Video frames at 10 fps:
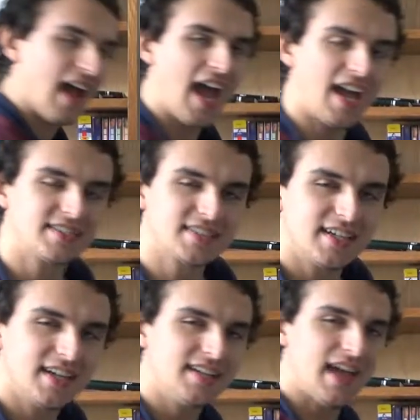and
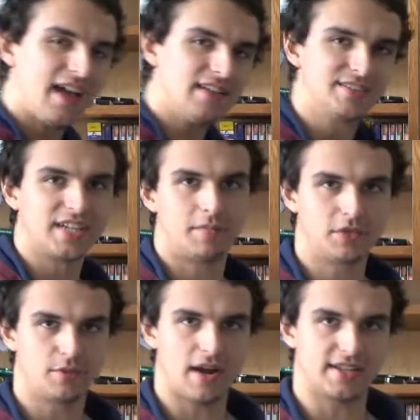an
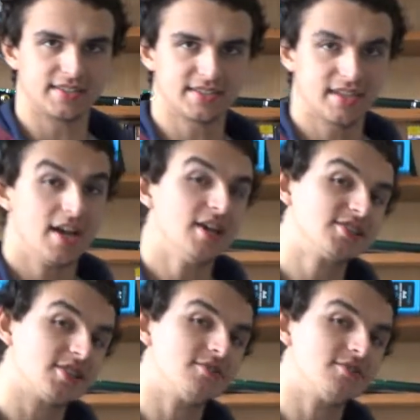LWS. So